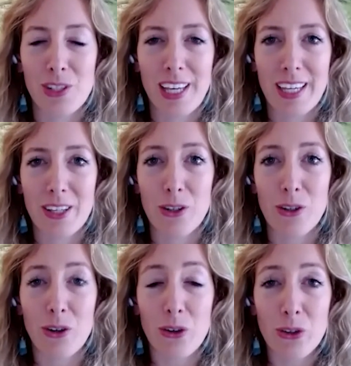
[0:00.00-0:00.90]
today
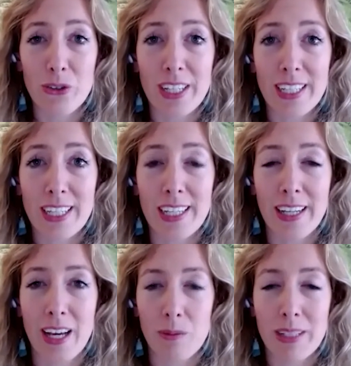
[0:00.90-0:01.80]
you're already
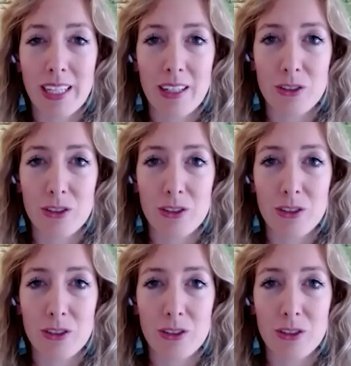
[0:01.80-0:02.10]
in how many